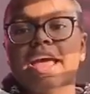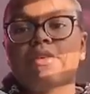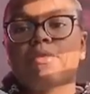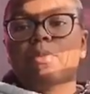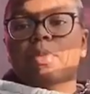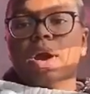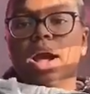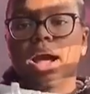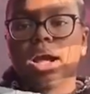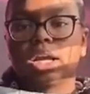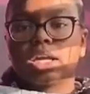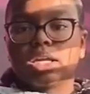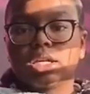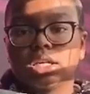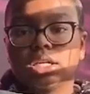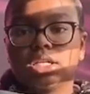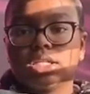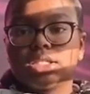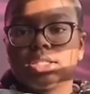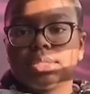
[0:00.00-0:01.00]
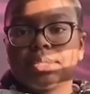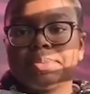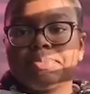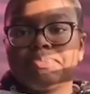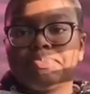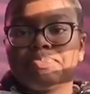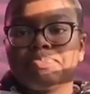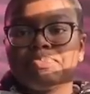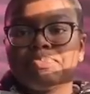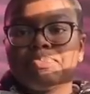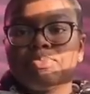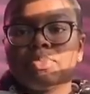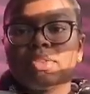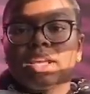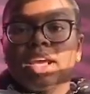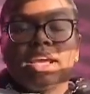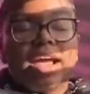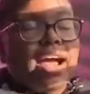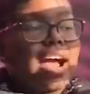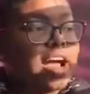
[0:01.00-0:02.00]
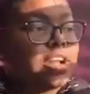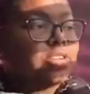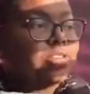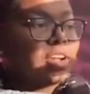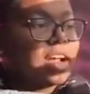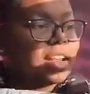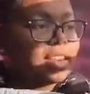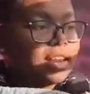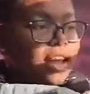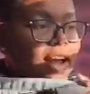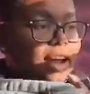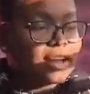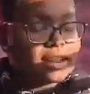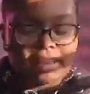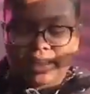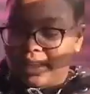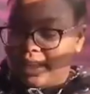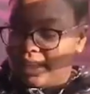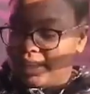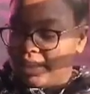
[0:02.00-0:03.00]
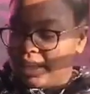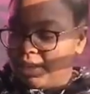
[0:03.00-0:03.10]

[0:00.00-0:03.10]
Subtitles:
have pockets. I do not like that.